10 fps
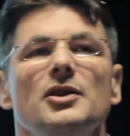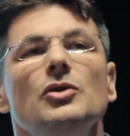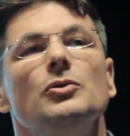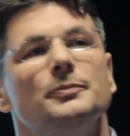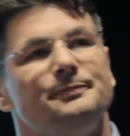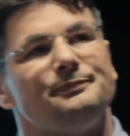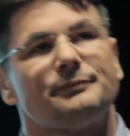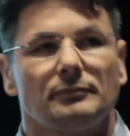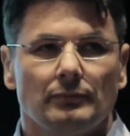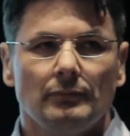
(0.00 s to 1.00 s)
new
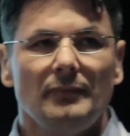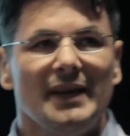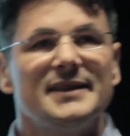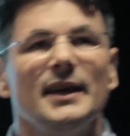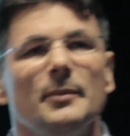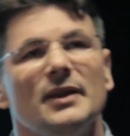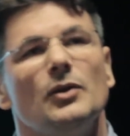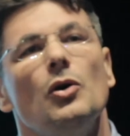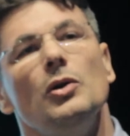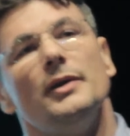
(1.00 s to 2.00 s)
segment
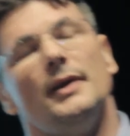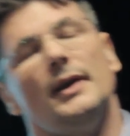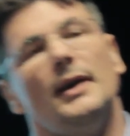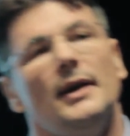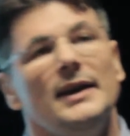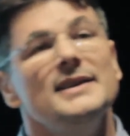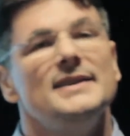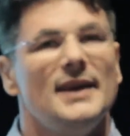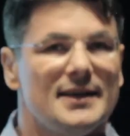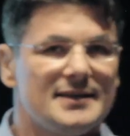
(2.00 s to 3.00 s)
called
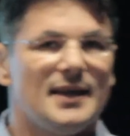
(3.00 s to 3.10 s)
ECS